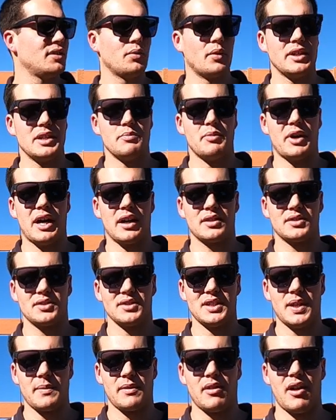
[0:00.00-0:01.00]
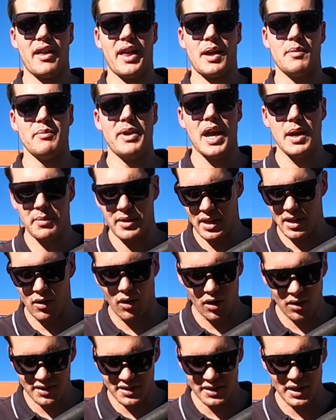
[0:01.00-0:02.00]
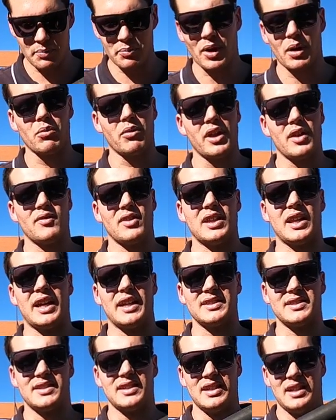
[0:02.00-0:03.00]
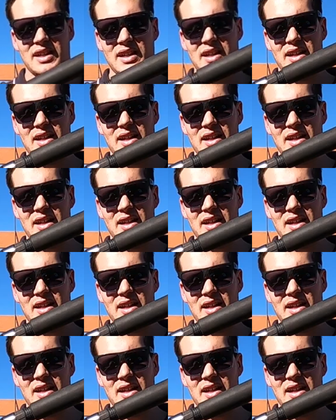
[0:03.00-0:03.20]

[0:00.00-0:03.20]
20 bucks or something like that. Maybe, honestly, probably even less.